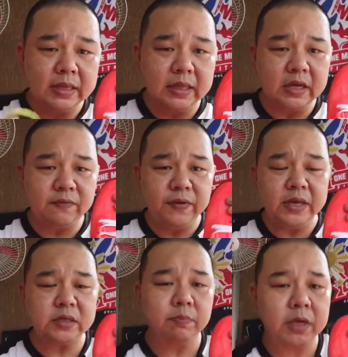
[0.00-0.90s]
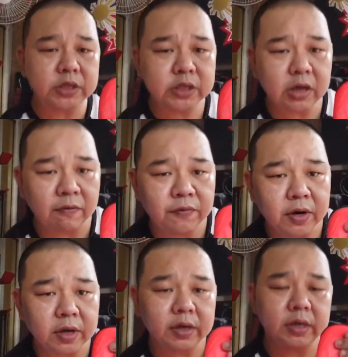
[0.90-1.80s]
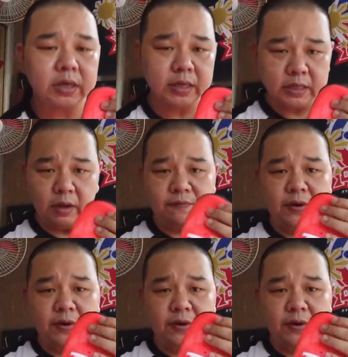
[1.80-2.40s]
This feels much tougher. The